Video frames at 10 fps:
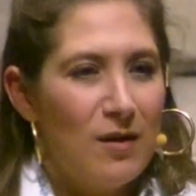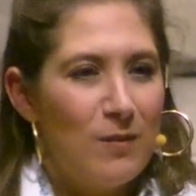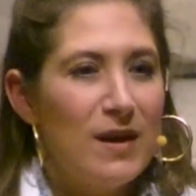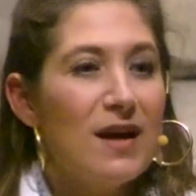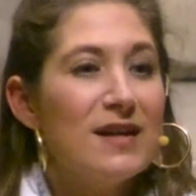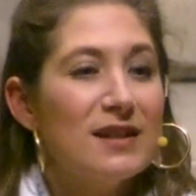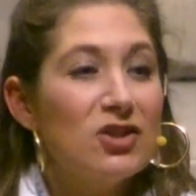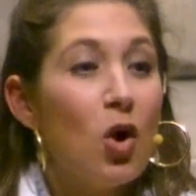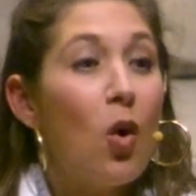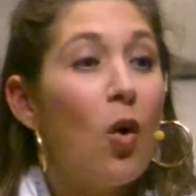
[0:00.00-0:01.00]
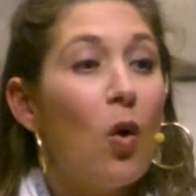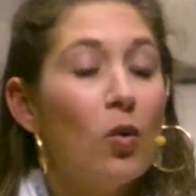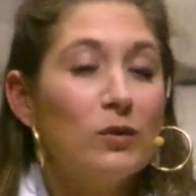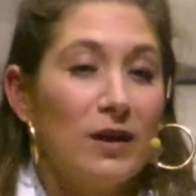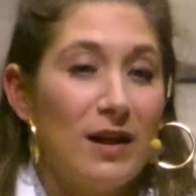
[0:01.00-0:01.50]
because it's
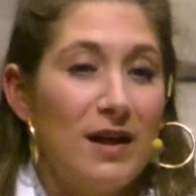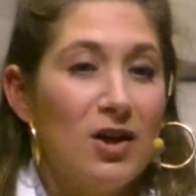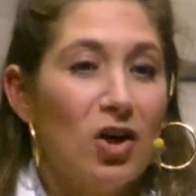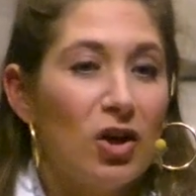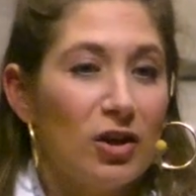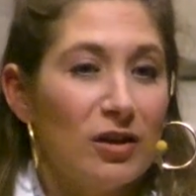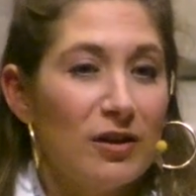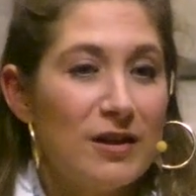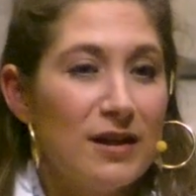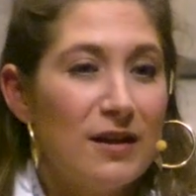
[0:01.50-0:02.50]
only heard